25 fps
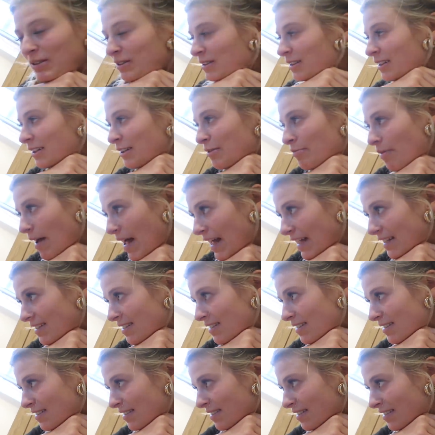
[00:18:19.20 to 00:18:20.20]
On the new bed.
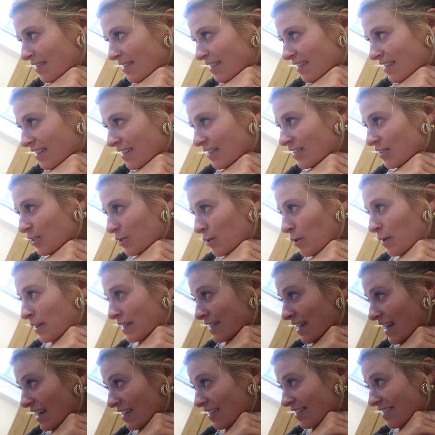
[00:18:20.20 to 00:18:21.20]
Should
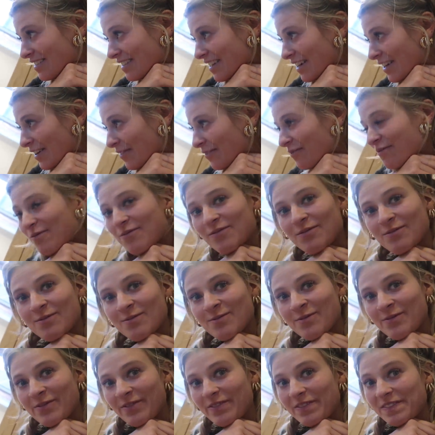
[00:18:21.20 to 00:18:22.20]
we test it?
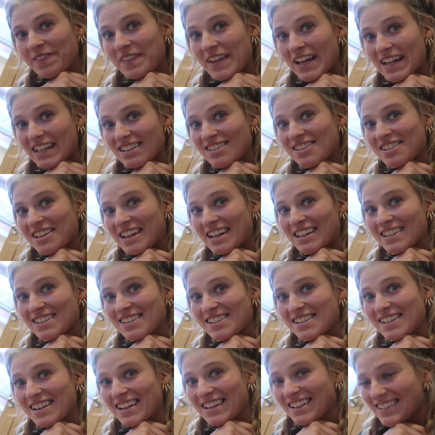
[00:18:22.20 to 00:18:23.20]
Let's
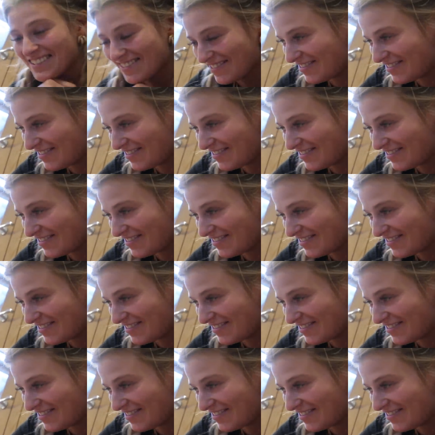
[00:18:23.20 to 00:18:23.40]
test it.